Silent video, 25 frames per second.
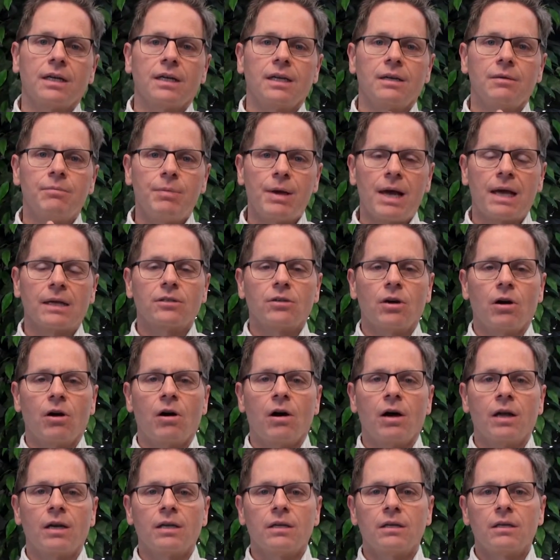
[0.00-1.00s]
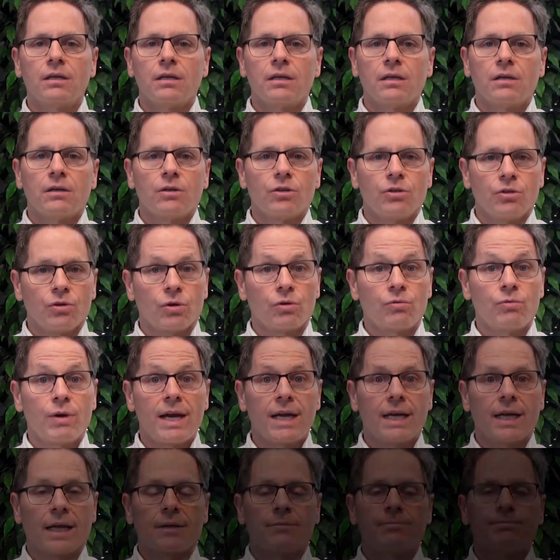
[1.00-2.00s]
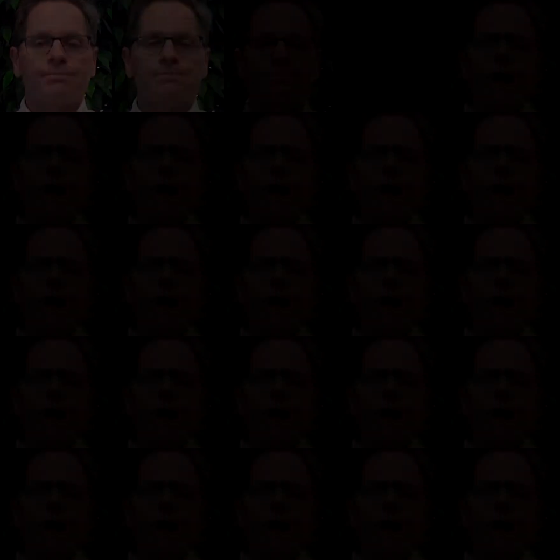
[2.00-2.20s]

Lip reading: impact on your rating.